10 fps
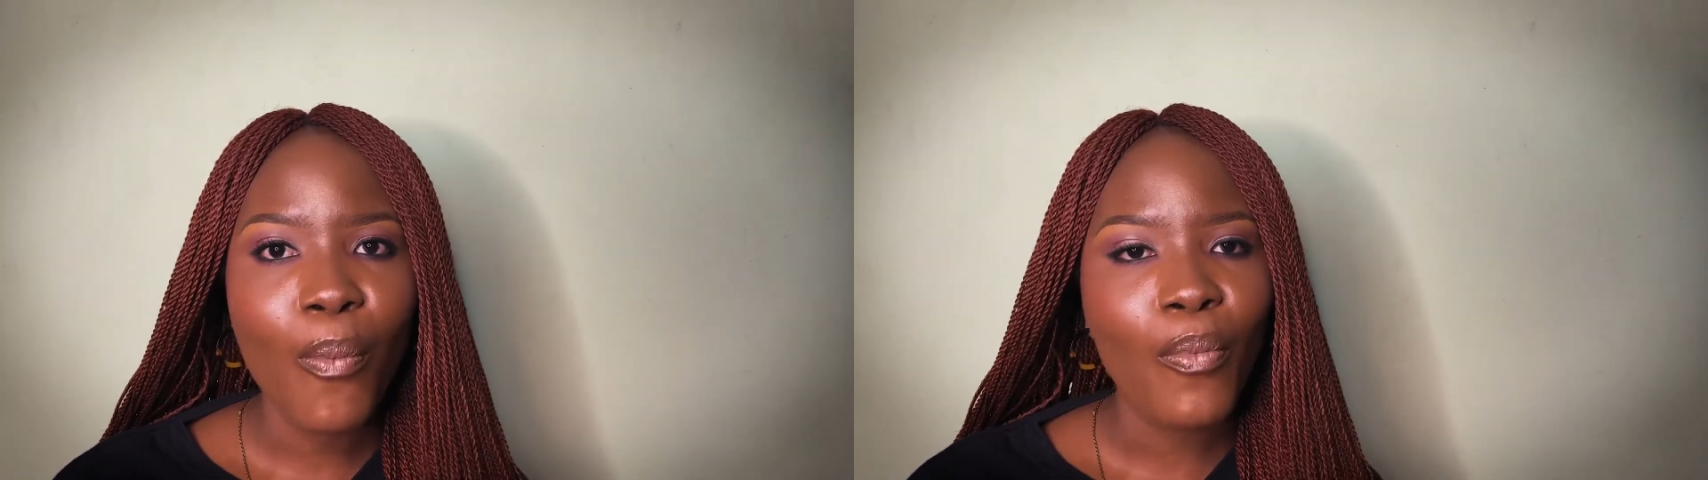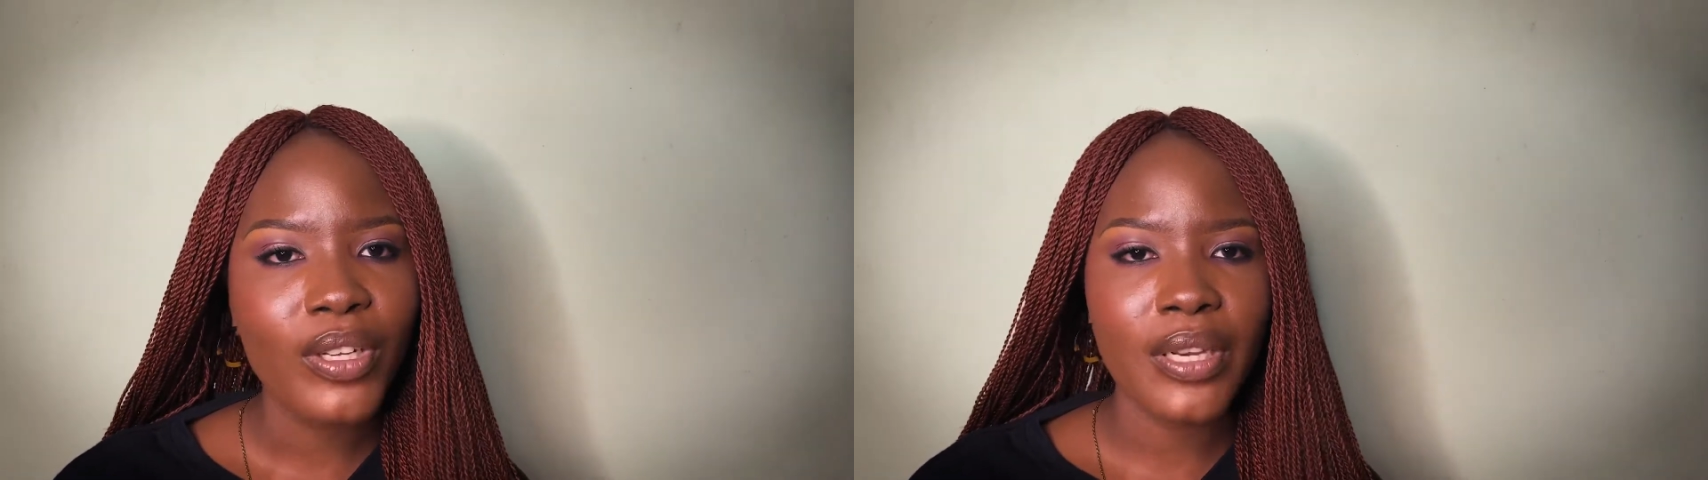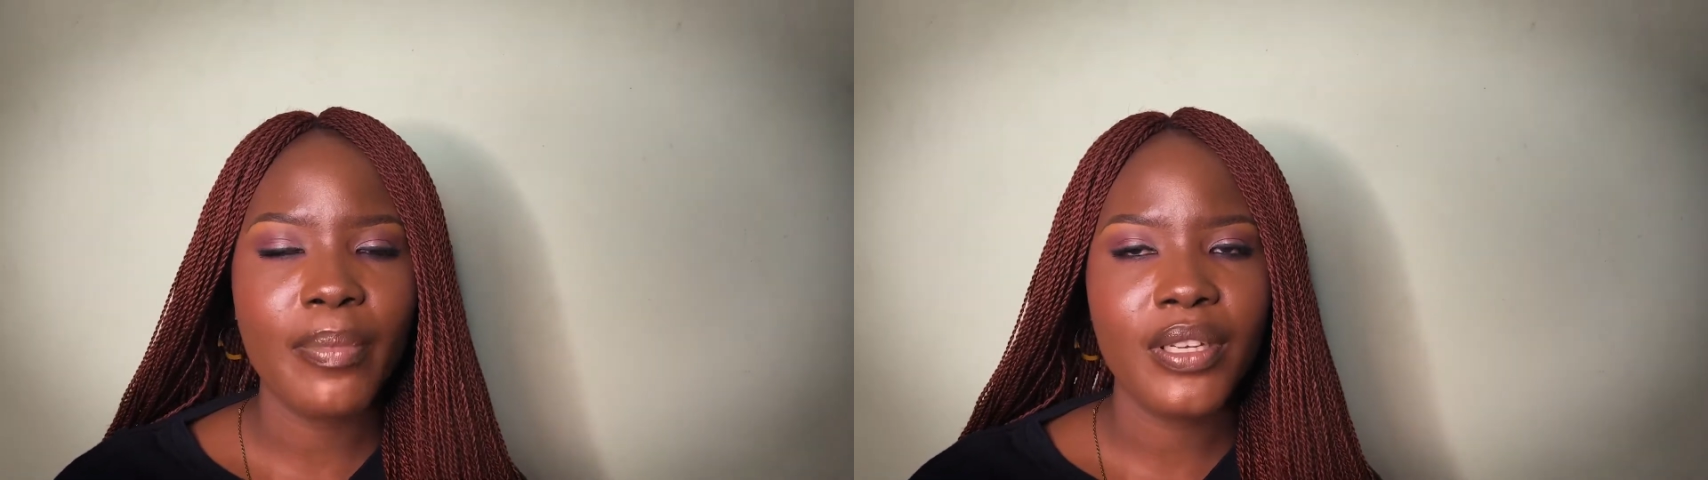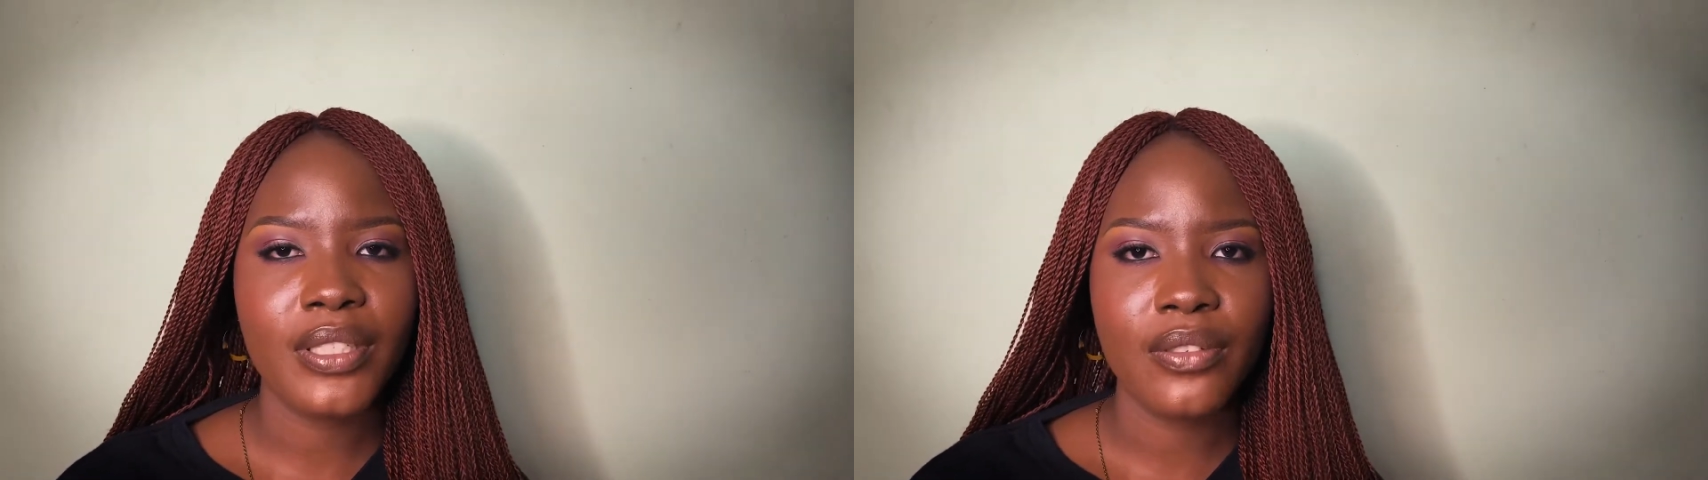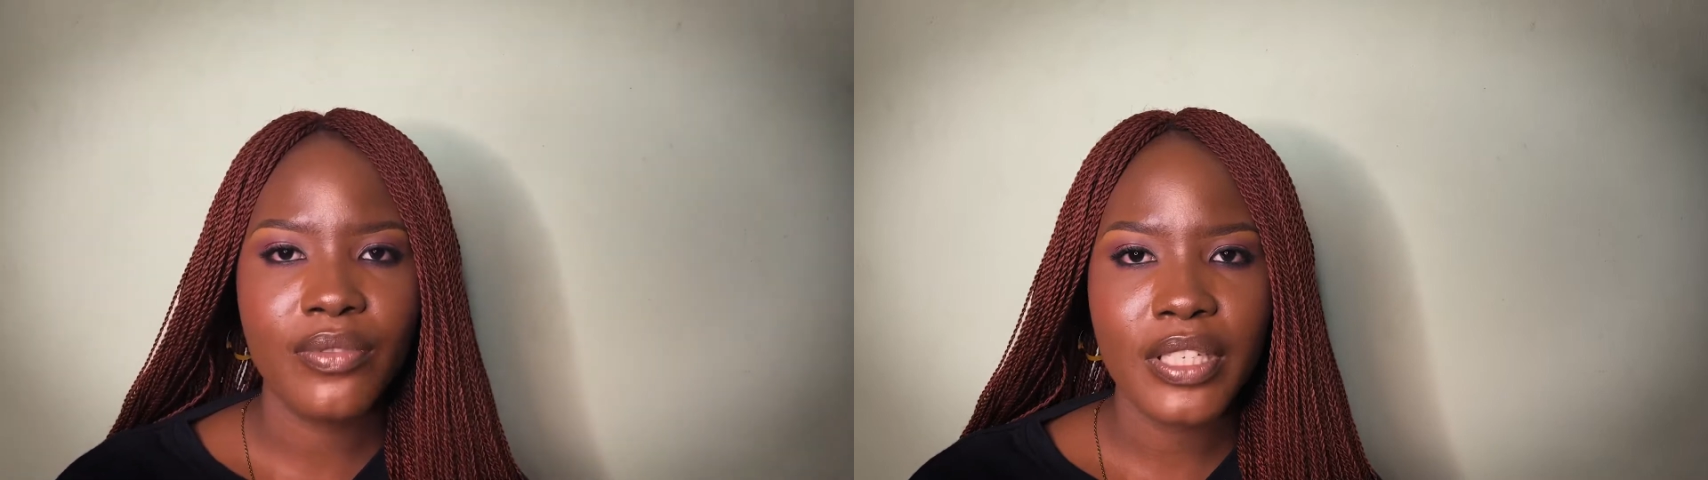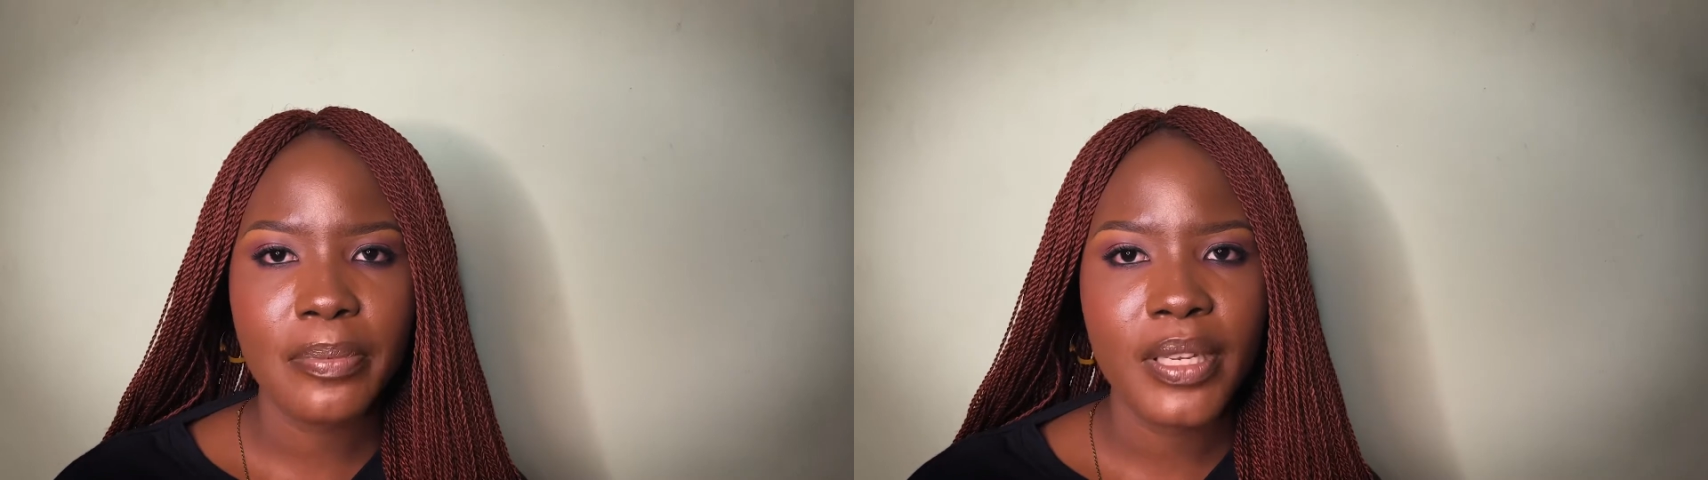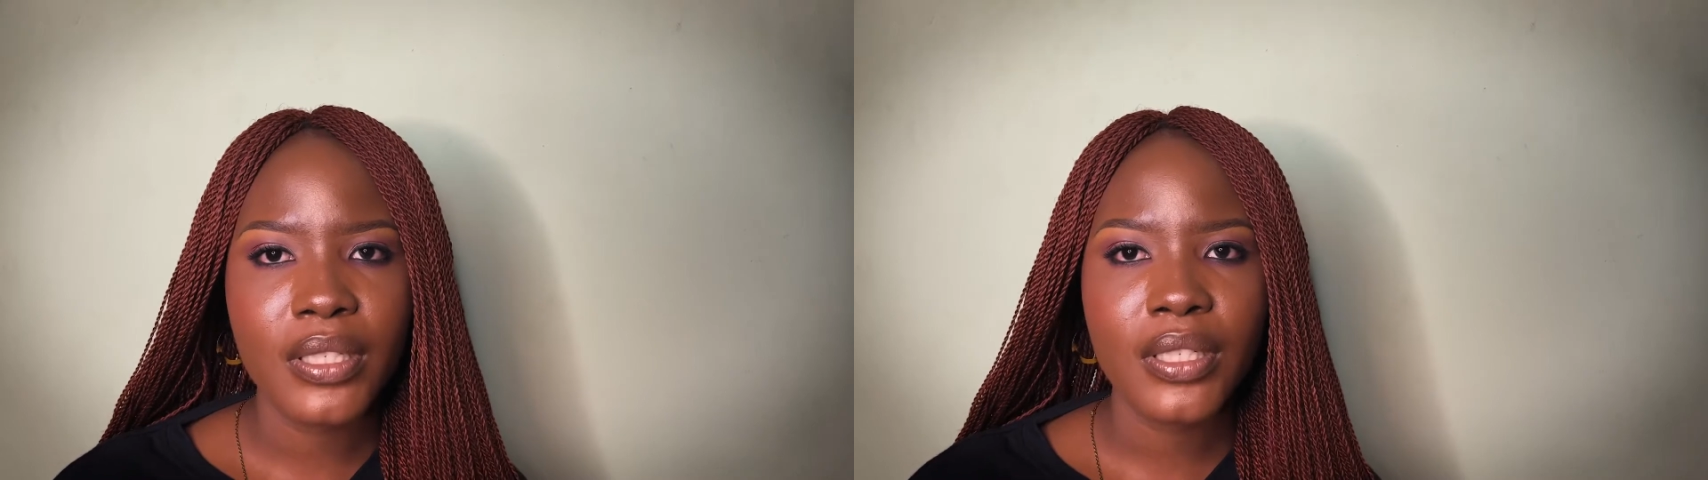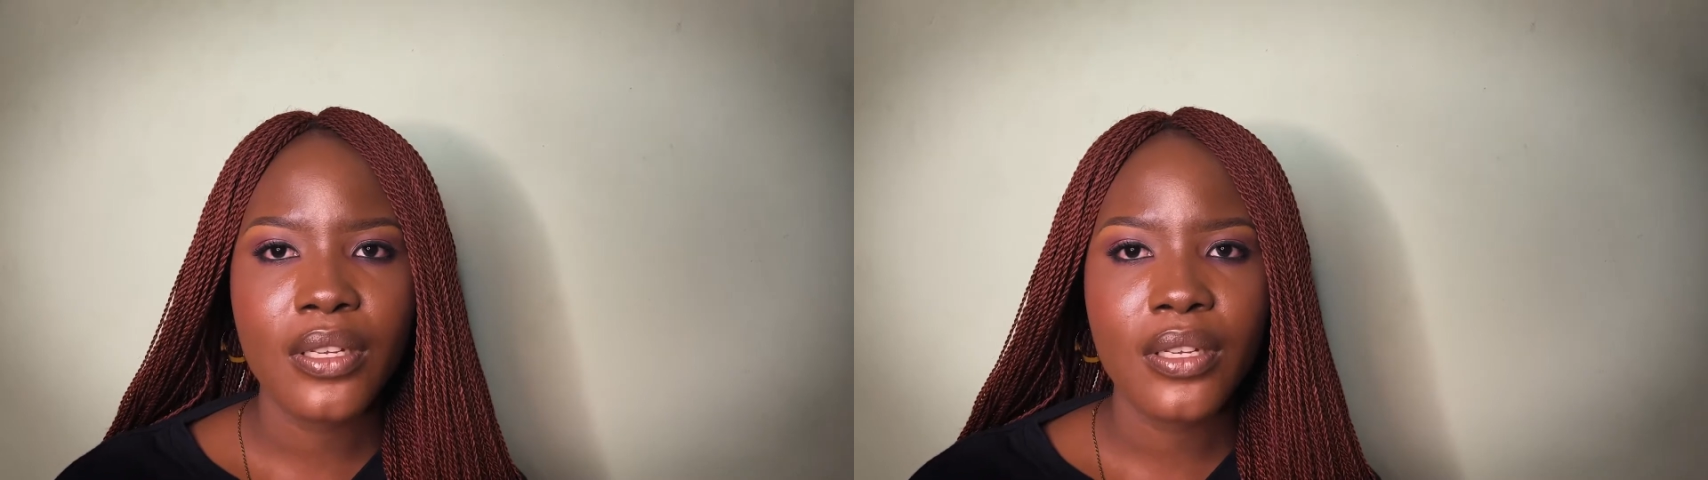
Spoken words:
much about the investment,